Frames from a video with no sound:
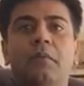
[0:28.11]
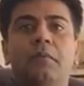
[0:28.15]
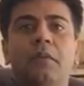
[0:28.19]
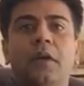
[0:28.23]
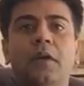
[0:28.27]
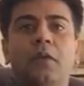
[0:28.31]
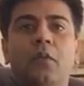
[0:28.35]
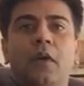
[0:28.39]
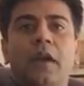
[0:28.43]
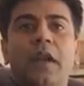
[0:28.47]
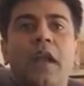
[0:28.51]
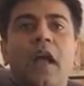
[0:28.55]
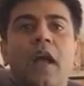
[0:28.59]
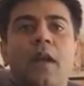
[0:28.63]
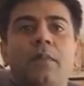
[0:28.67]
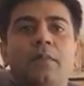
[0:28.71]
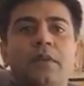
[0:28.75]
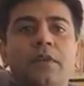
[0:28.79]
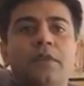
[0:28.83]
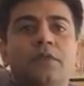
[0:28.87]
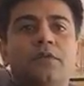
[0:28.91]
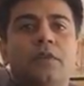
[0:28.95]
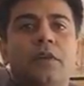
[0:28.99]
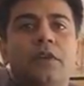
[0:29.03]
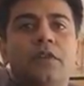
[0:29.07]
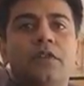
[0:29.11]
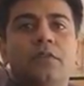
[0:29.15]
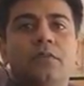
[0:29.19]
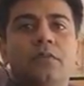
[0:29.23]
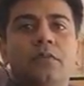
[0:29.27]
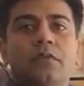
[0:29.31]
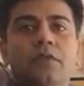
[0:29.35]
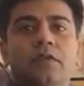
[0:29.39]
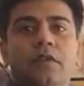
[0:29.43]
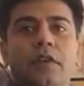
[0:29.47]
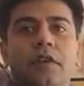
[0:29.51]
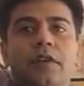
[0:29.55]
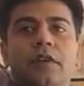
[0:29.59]
But what happens when you
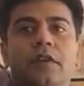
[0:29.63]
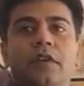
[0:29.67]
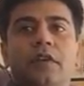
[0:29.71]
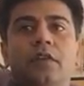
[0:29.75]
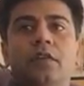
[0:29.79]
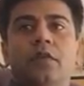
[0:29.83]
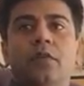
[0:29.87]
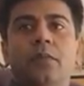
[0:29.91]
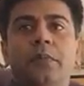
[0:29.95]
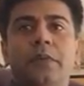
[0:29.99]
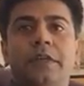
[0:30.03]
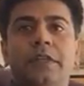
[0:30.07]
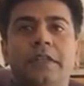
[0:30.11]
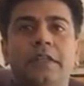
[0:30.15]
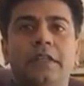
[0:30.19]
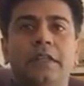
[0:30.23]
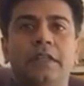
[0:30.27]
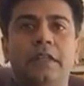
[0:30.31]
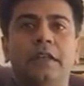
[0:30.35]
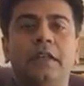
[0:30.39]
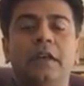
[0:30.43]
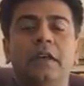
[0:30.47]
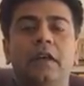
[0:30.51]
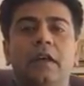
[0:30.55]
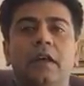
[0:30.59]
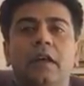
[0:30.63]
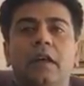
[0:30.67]
move under OPT?